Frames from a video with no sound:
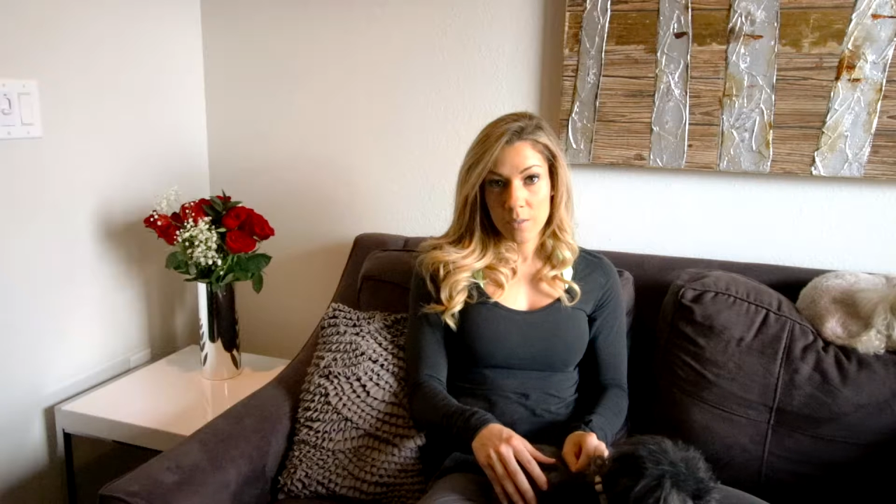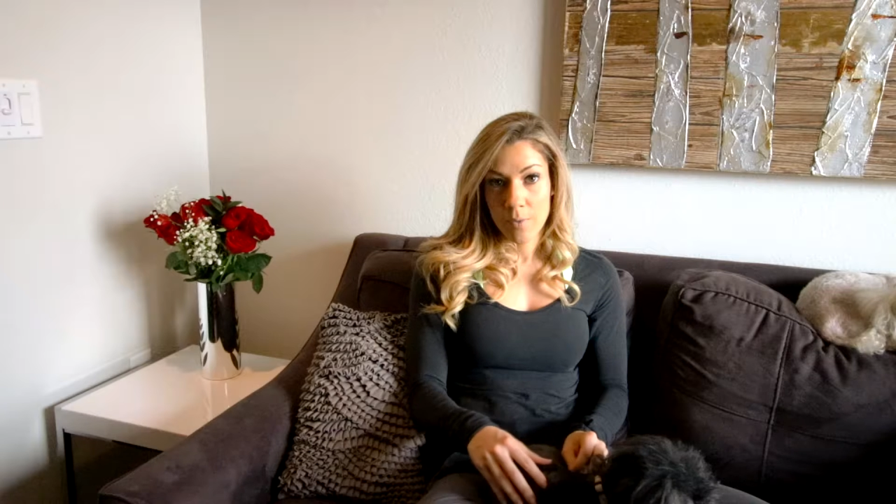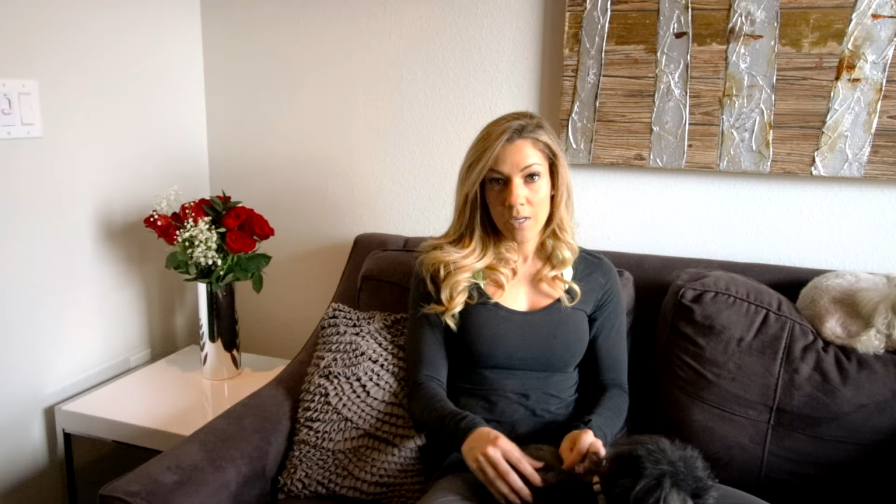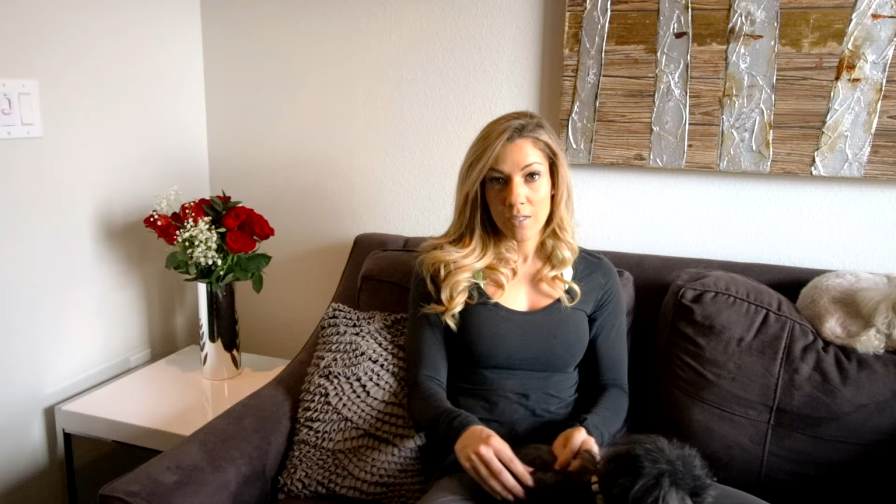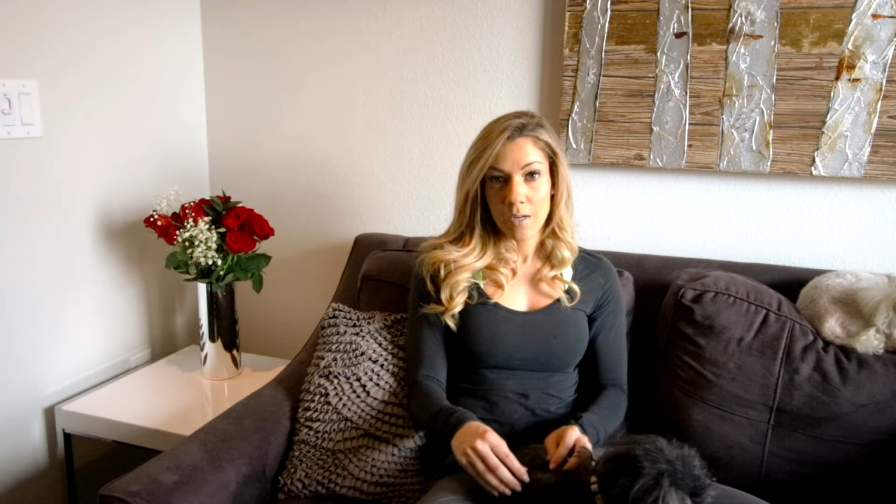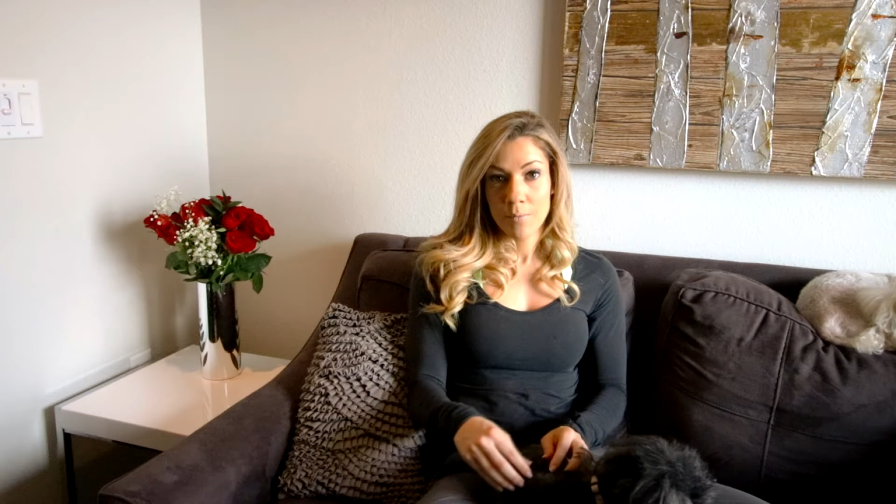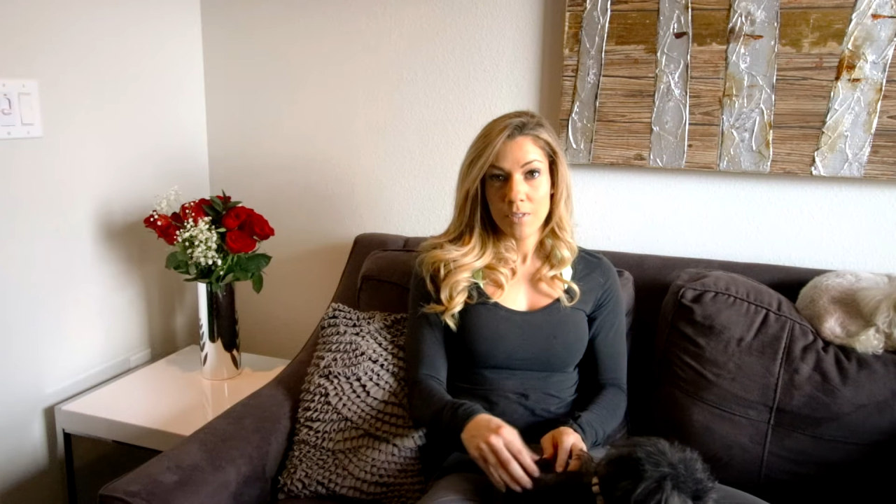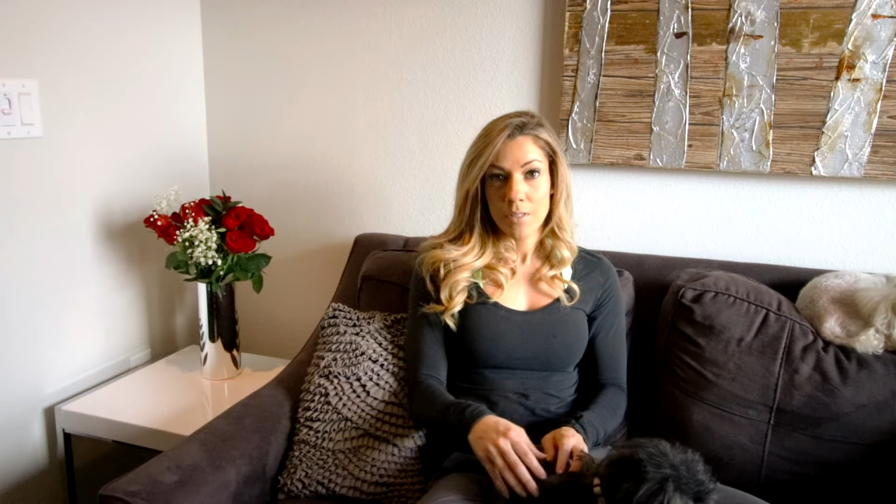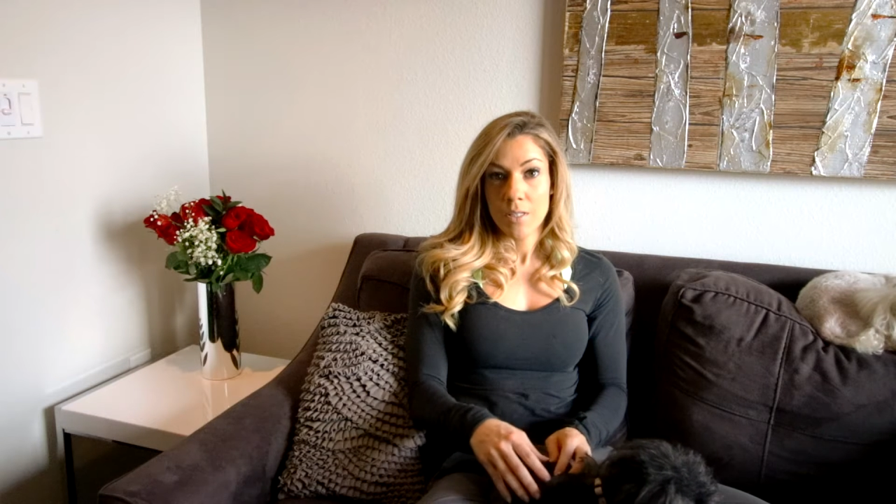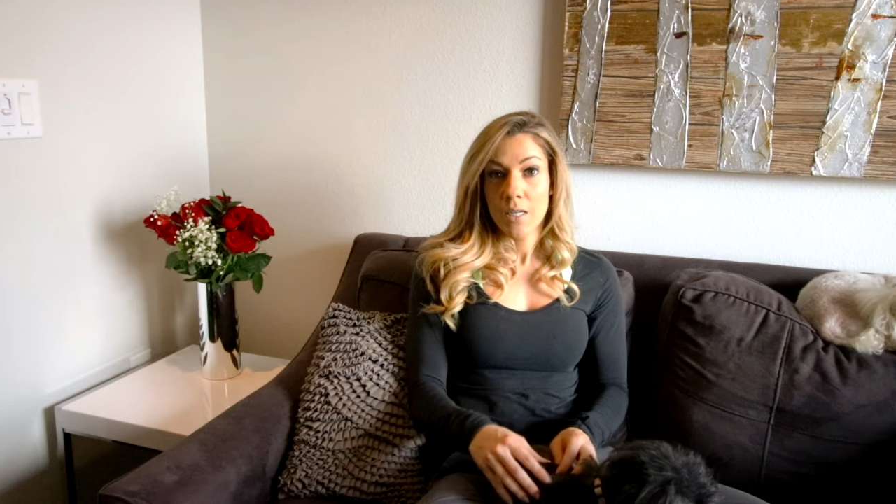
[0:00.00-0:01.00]
many times
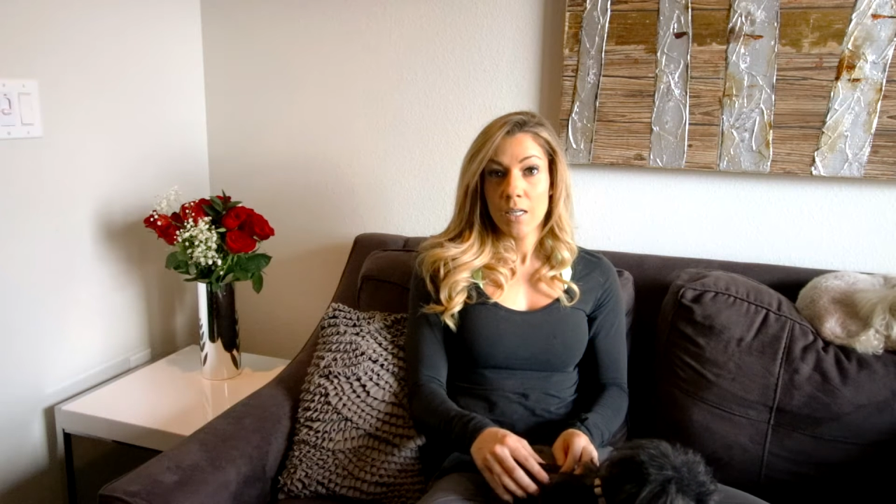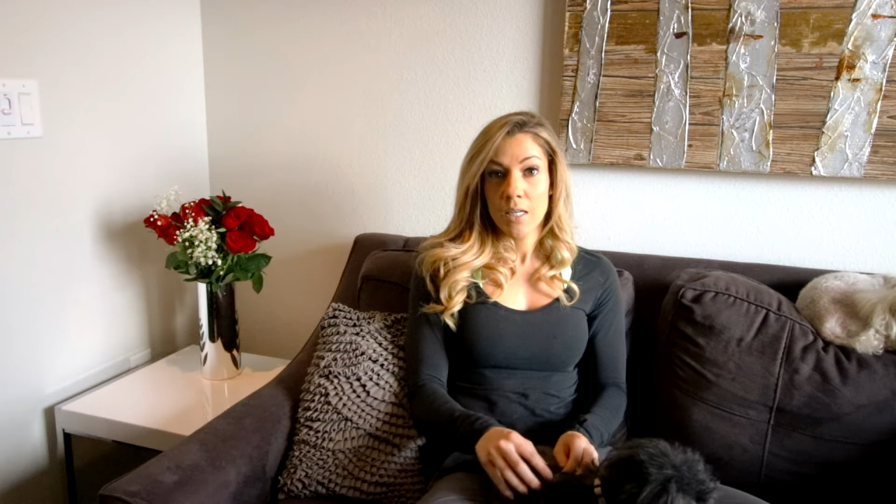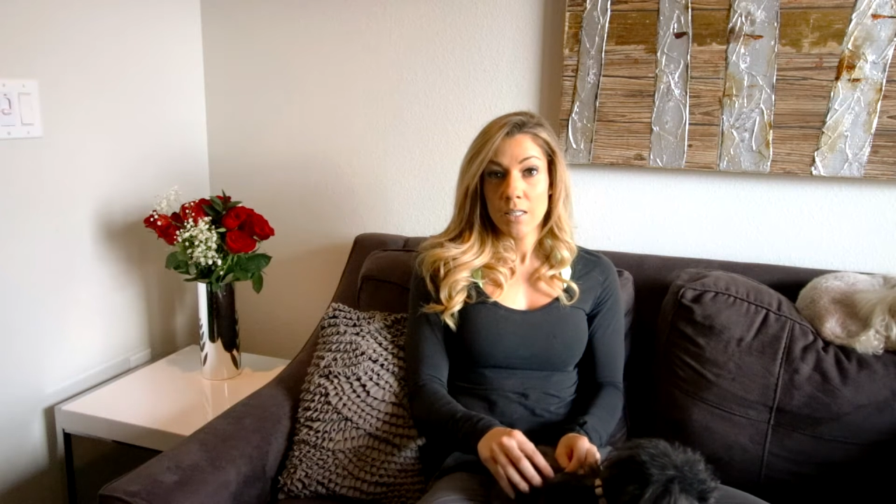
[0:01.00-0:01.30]
of the day